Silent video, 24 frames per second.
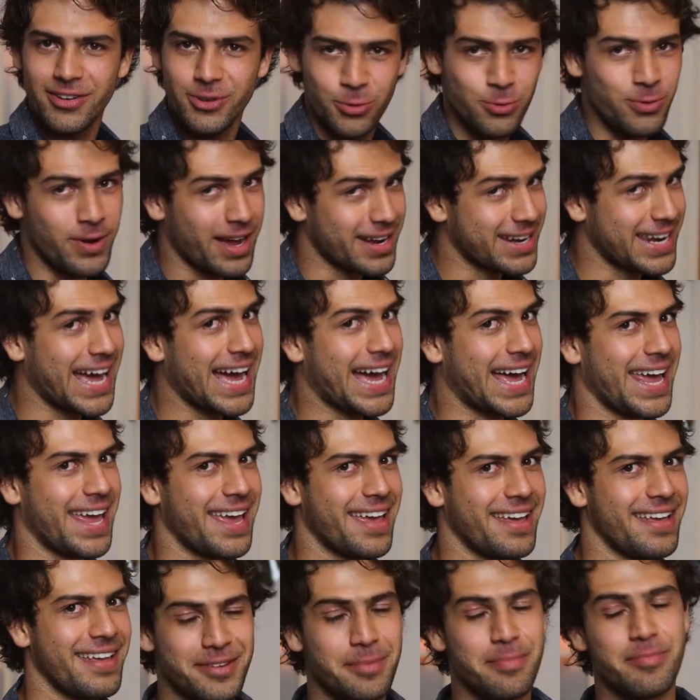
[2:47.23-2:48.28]
to not die.
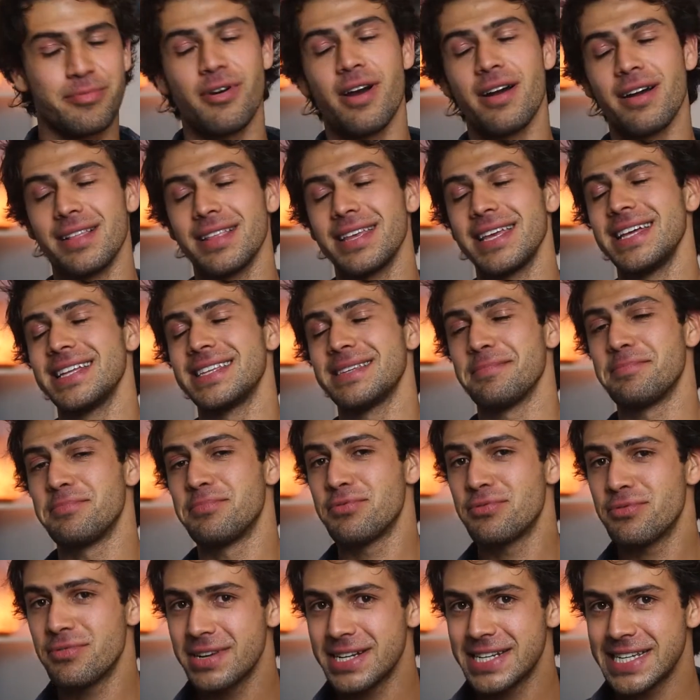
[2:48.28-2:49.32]
So broccoli gets a
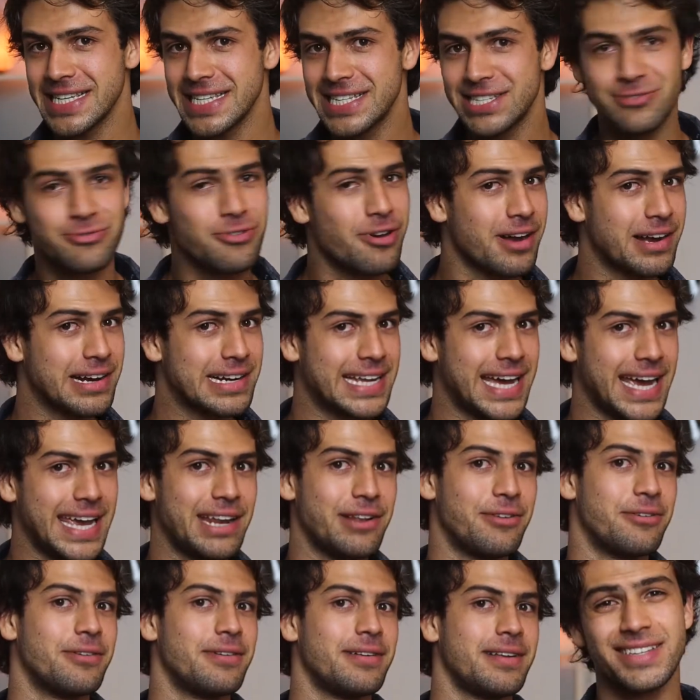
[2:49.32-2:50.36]
pretty strong title.